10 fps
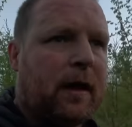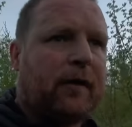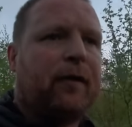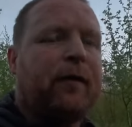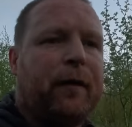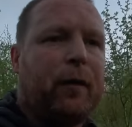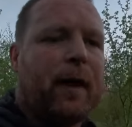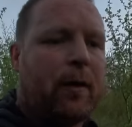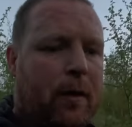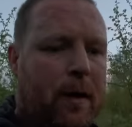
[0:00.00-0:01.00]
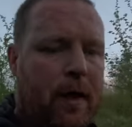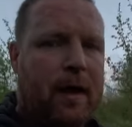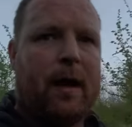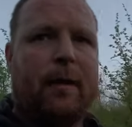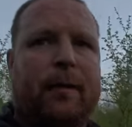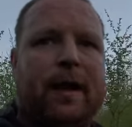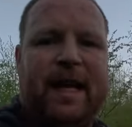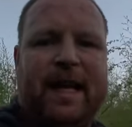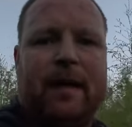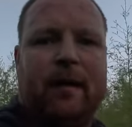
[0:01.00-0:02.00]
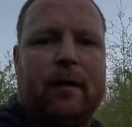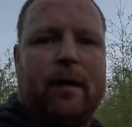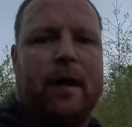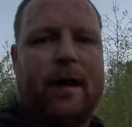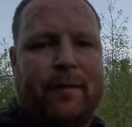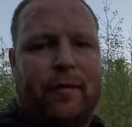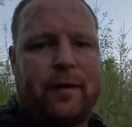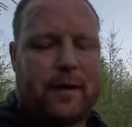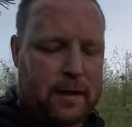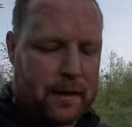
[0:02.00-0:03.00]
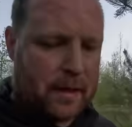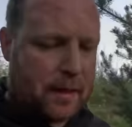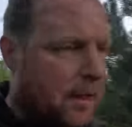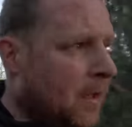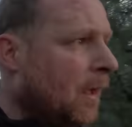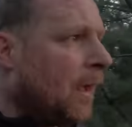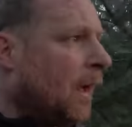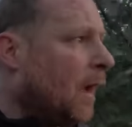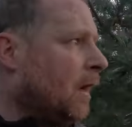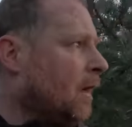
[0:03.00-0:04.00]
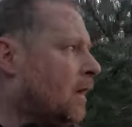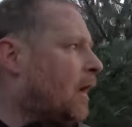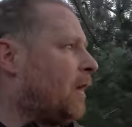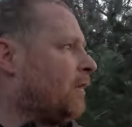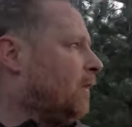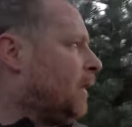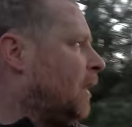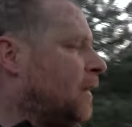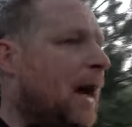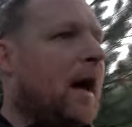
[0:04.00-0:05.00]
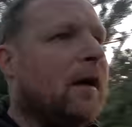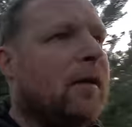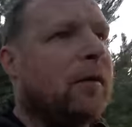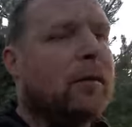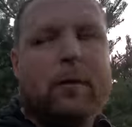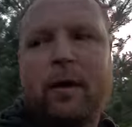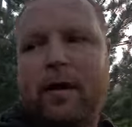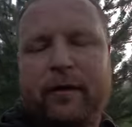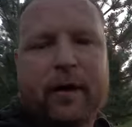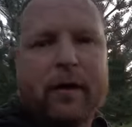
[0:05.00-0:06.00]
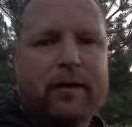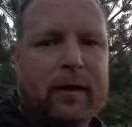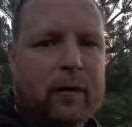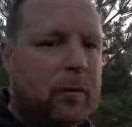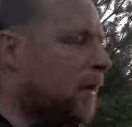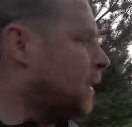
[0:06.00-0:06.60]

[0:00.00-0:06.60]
get some food out. And I'm gonna eat and have a drink. And then as it's getting dark, I'll set the tent up